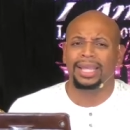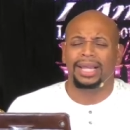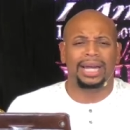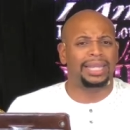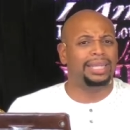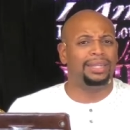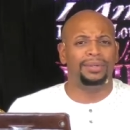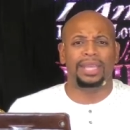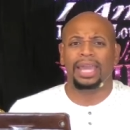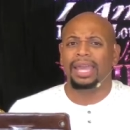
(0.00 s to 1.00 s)

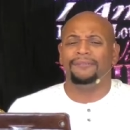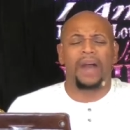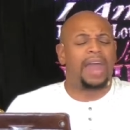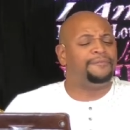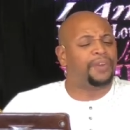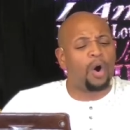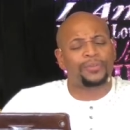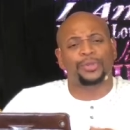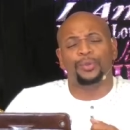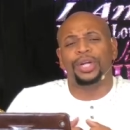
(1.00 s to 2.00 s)
Hallelujah. And
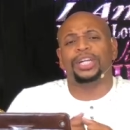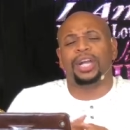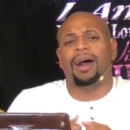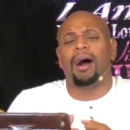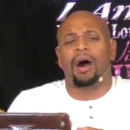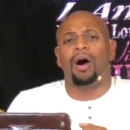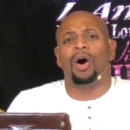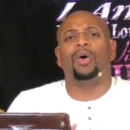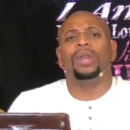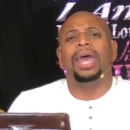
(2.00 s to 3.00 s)
folks, we're
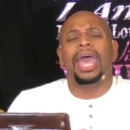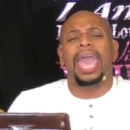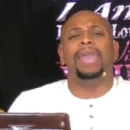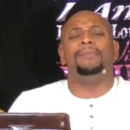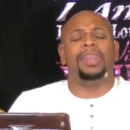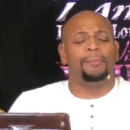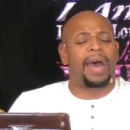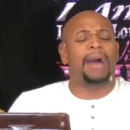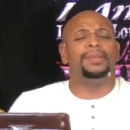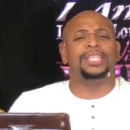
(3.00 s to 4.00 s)
called, amen. The
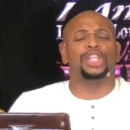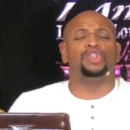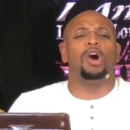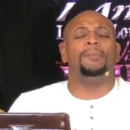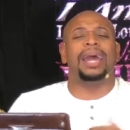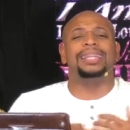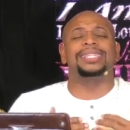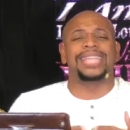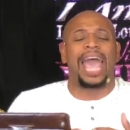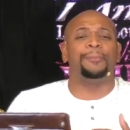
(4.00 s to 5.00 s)
Bible says you are my
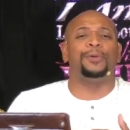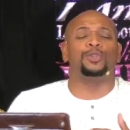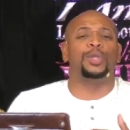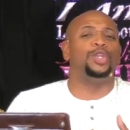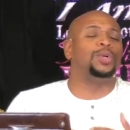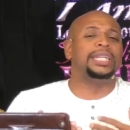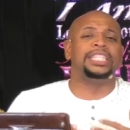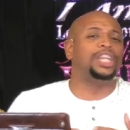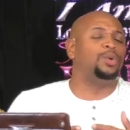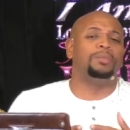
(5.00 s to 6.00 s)
disciples when you
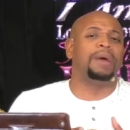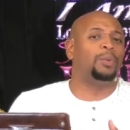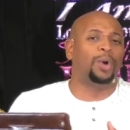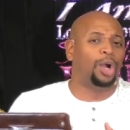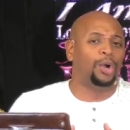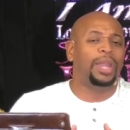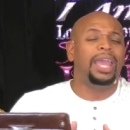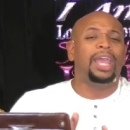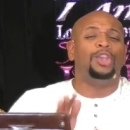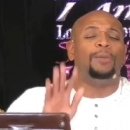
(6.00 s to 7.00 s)
continue in my word.
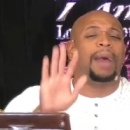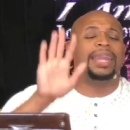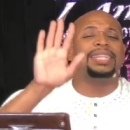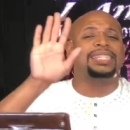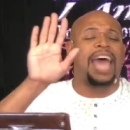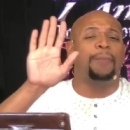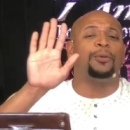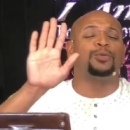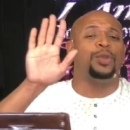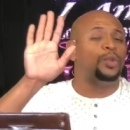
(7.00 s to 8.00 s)
You're my
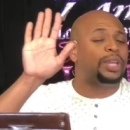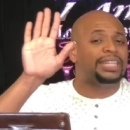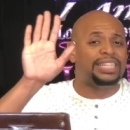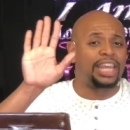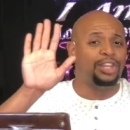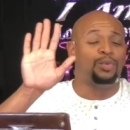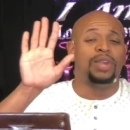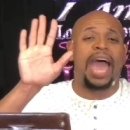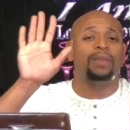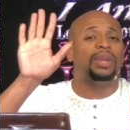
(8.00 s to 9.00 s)
disciples when you can continue,
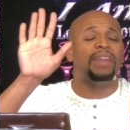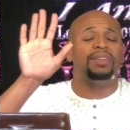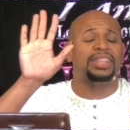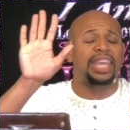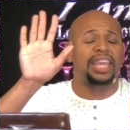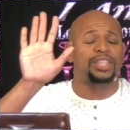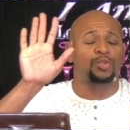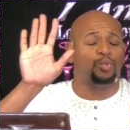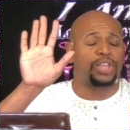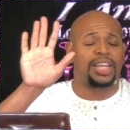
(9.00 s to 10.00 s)
not when everything is
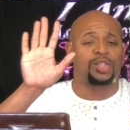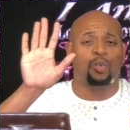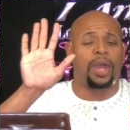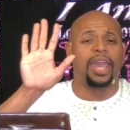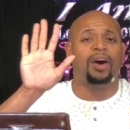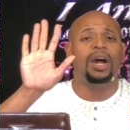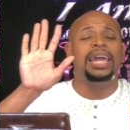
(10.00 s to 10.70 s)
just well,